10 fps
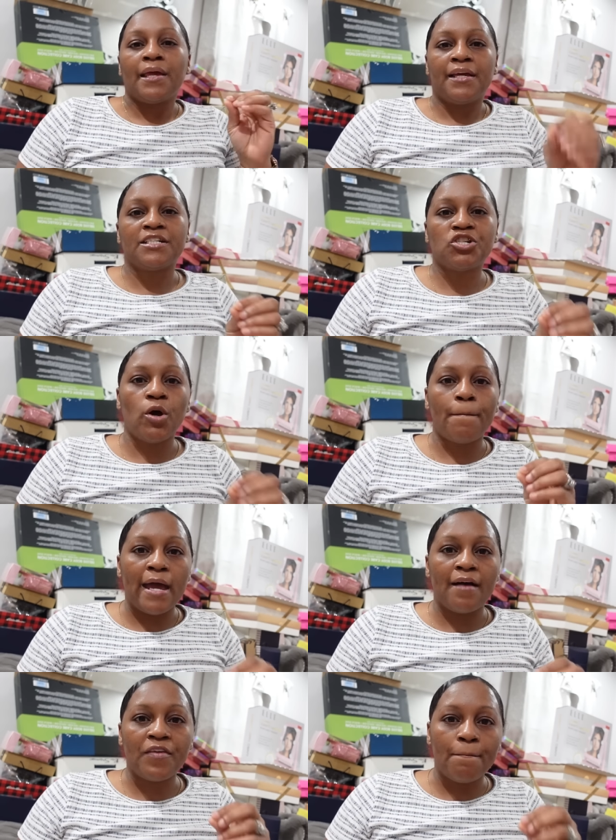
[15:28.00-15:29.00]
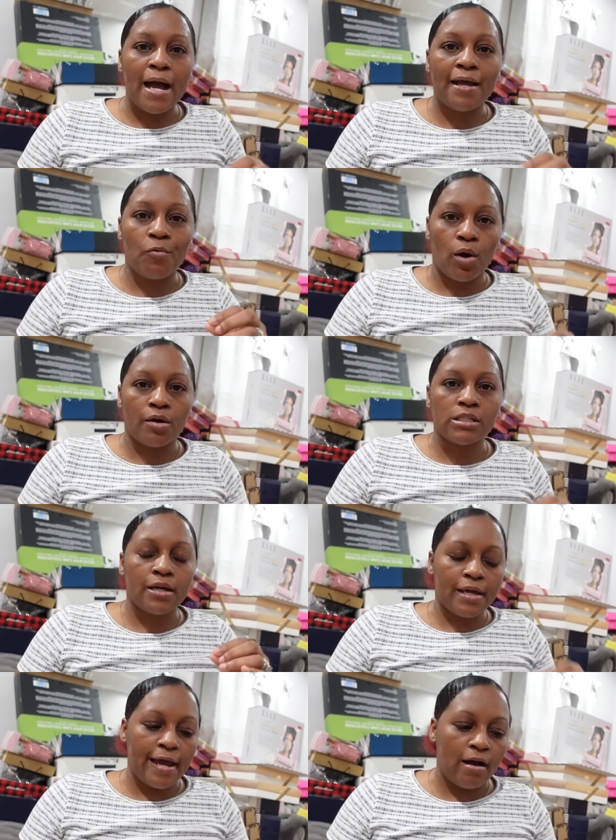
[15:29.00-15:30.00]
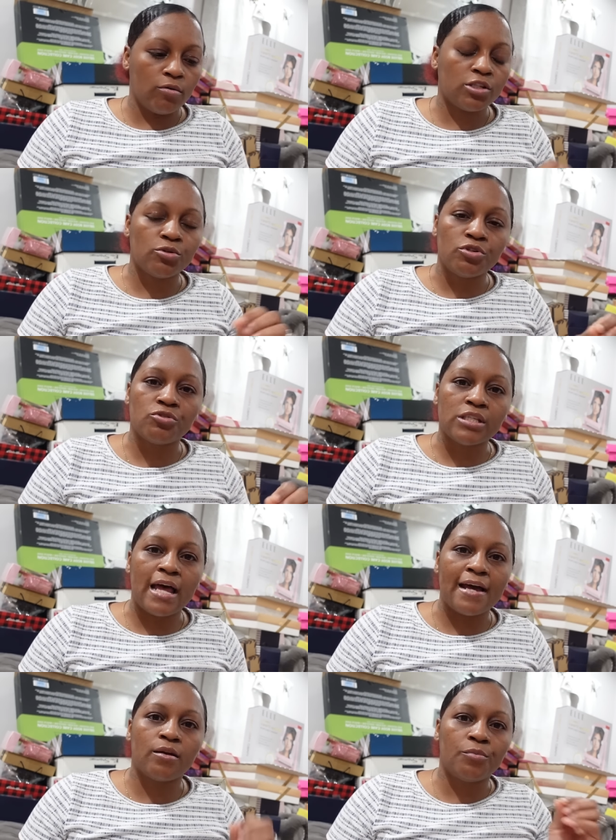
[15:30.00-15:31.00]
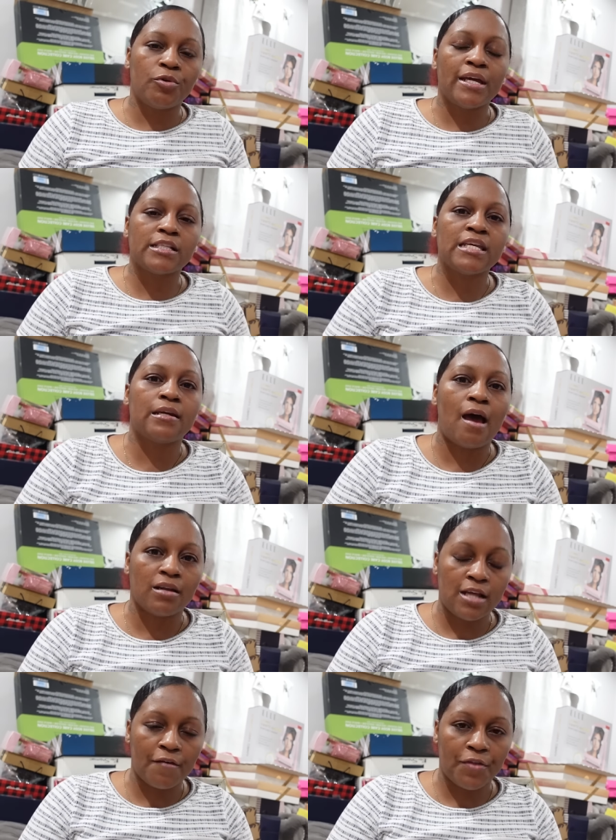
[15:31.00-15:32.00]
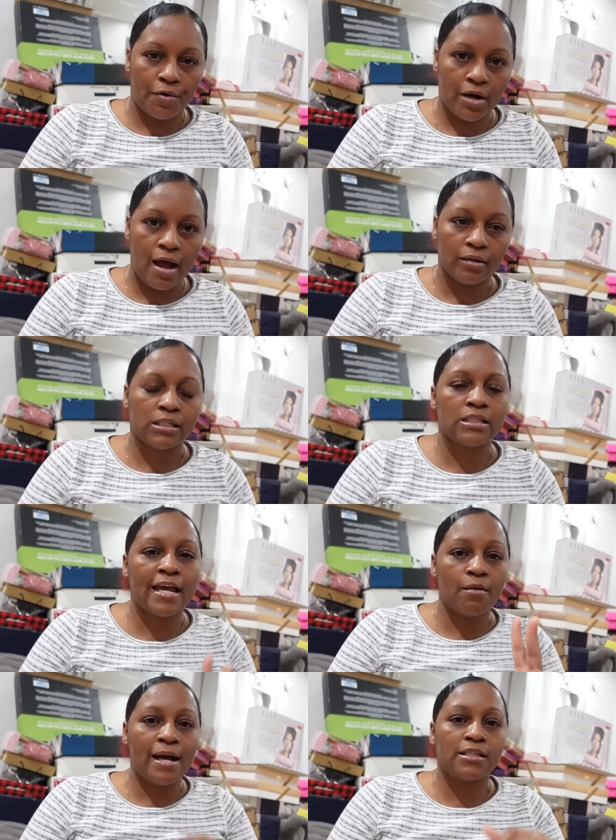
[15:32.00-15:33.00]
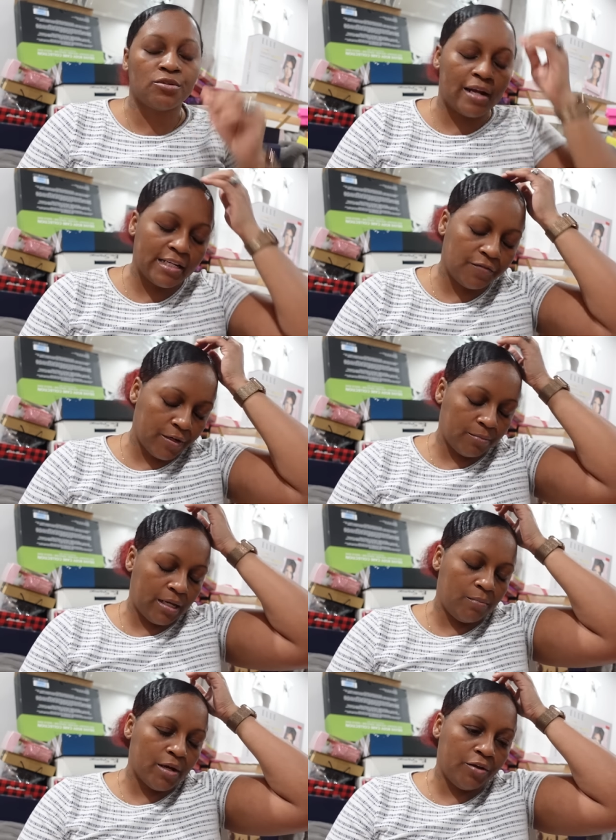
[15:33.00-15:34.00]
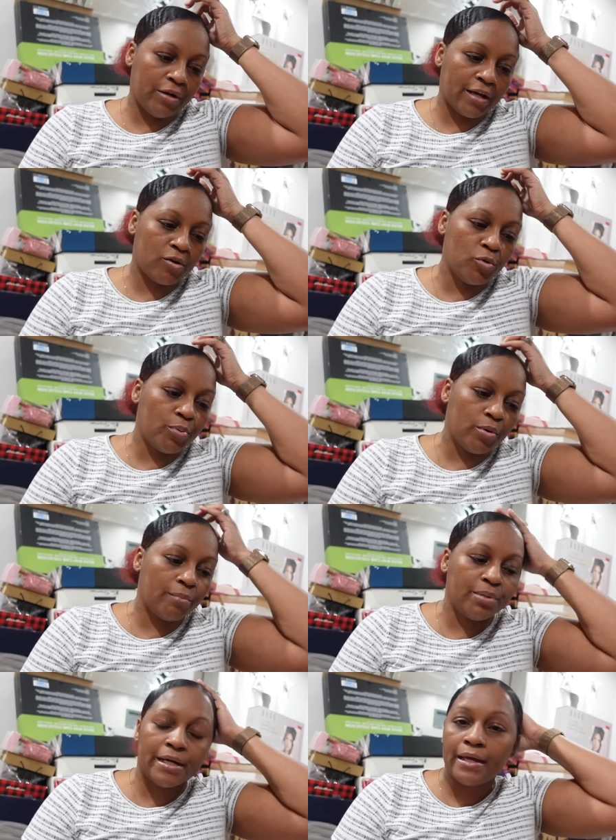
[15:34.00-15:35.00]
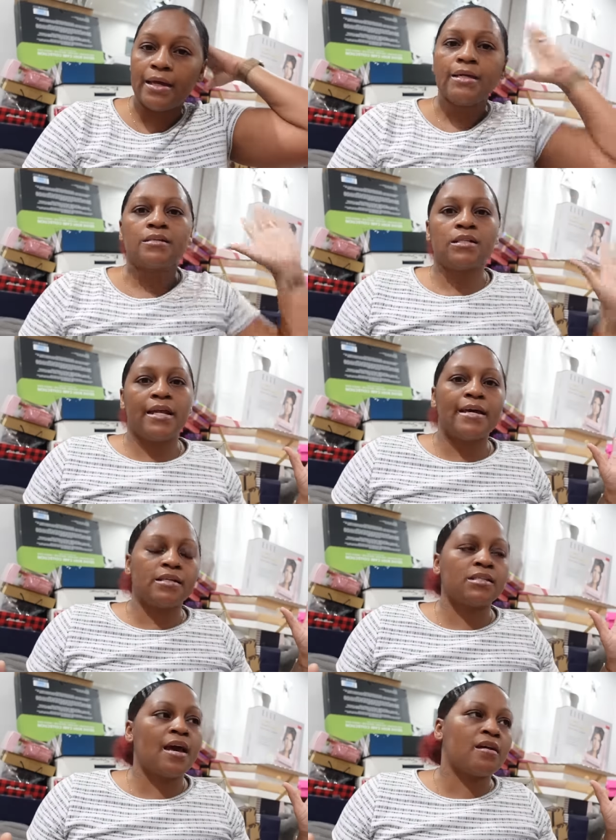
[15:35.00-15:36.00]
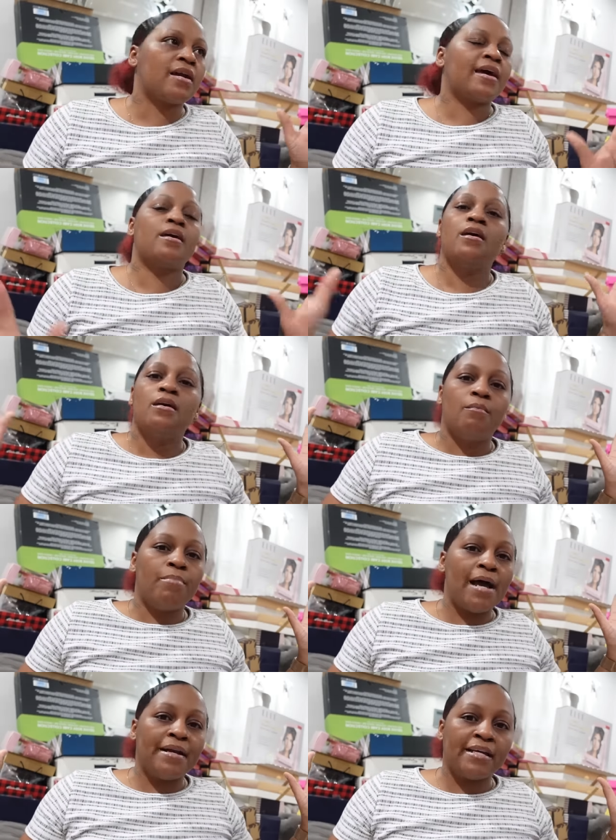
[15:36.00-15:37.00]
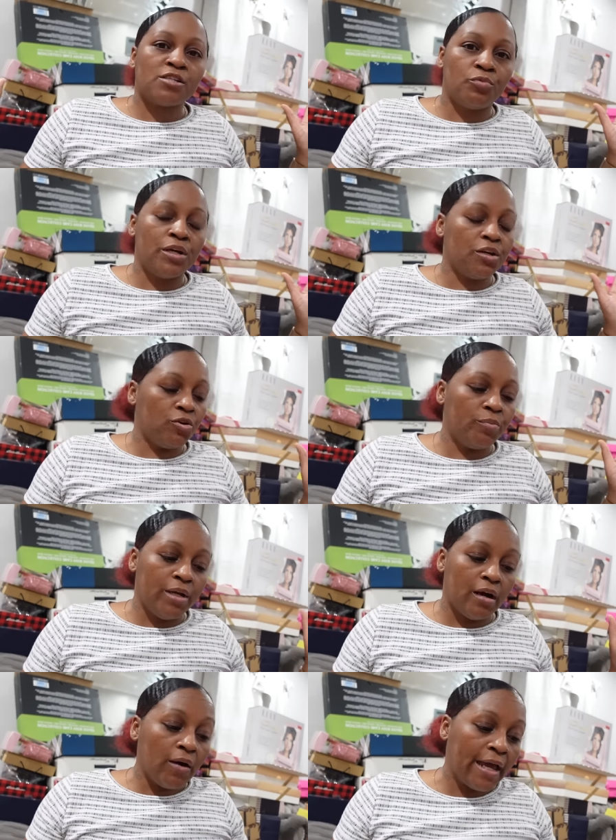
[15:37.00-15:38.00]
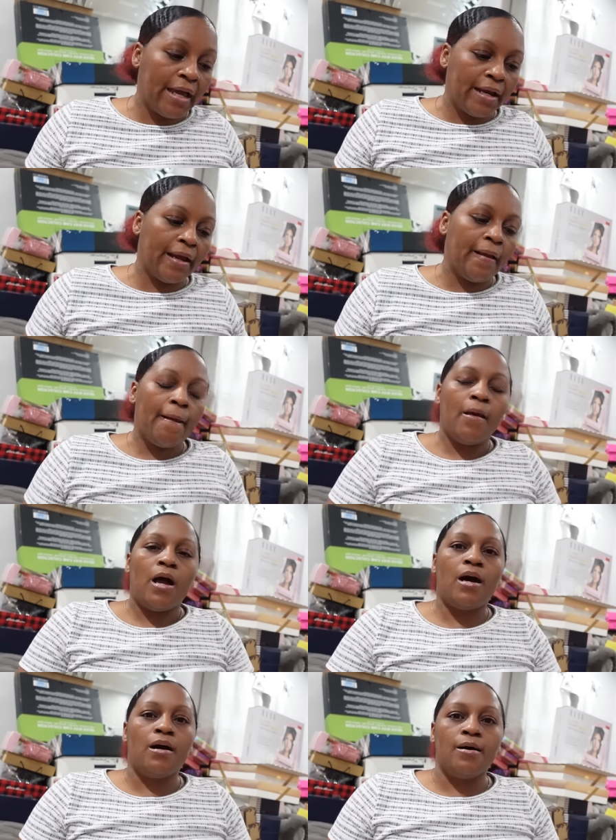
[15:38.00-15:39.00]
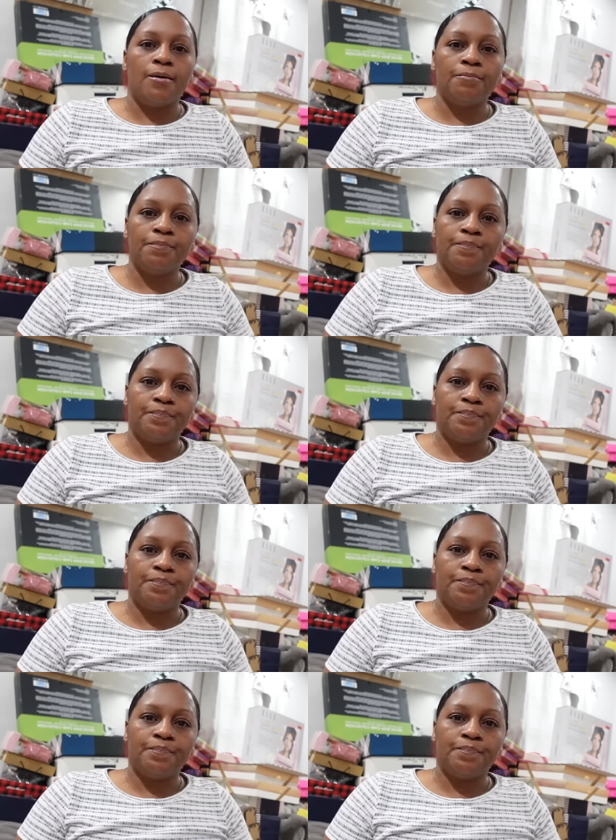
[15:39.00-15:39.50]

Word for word: Get your Bath and Body Works account. Soon as you sign up, you get $10 off $30. It take about two days for them to email you that coupon. But today is Saturday. By next week, you'll be don't had it. Um,